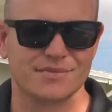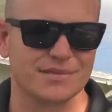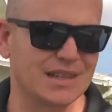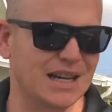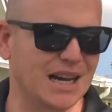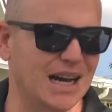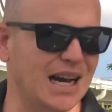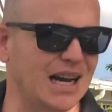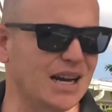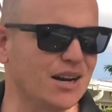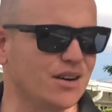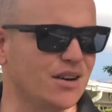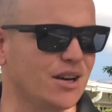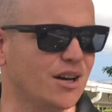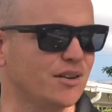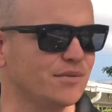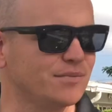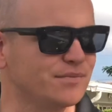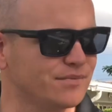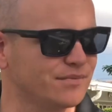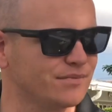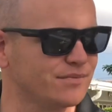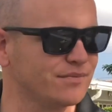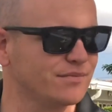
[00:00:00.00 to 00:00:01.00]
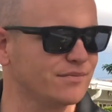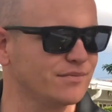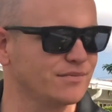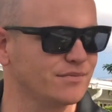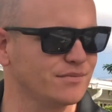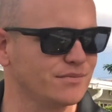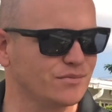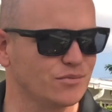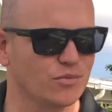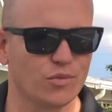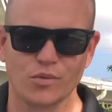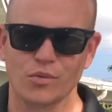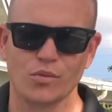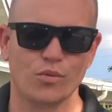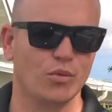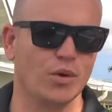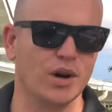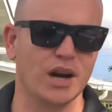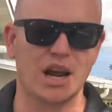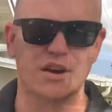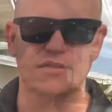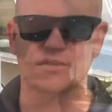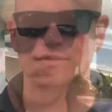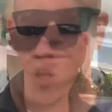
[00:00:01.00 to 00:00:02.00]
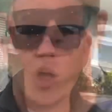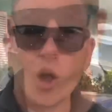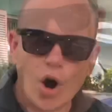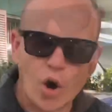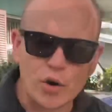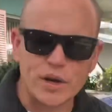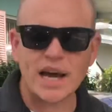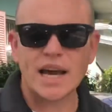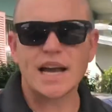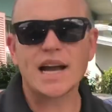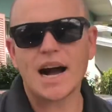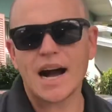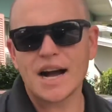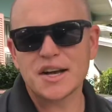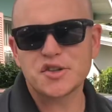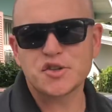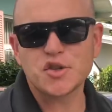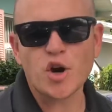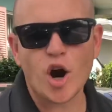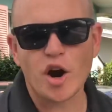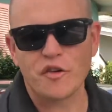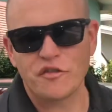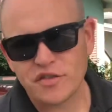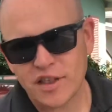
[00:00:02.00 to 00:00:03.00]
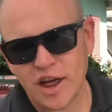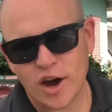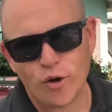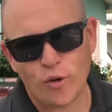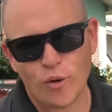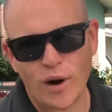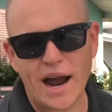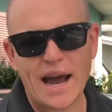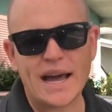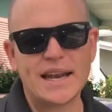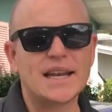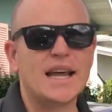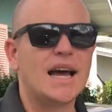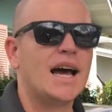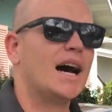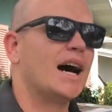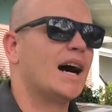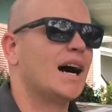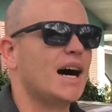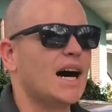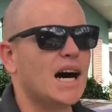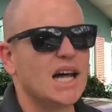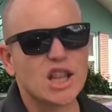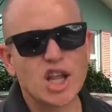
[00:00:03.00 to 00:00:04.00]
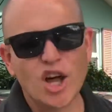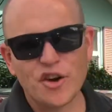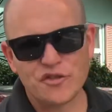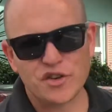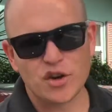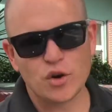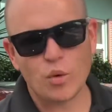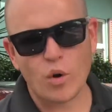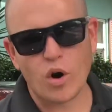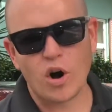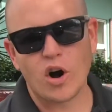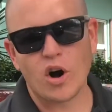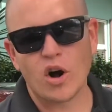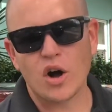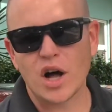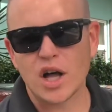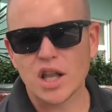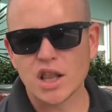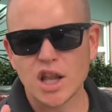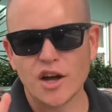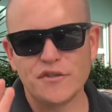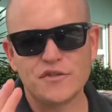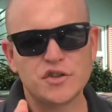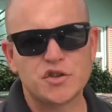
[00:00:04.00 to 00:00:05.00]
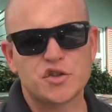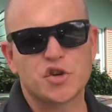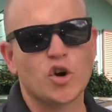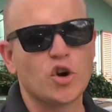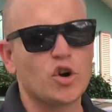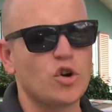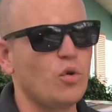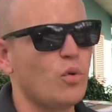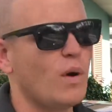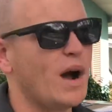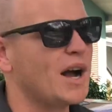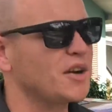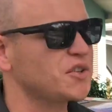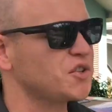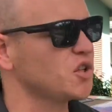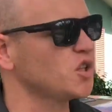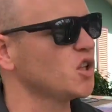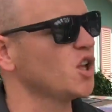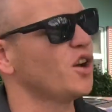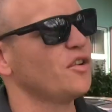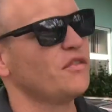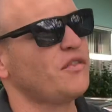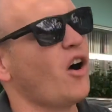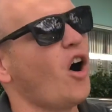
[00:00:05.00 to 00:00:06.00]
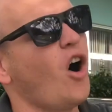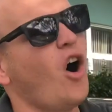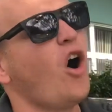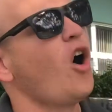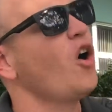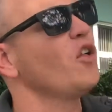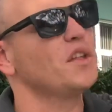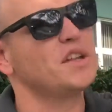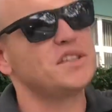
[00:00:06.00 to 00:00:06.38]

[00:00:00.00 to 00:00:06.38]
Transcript: I don't know. Whatever. Okay, guys, sorry for that rant. I love you all. I love you, Turtle Wax. I love all the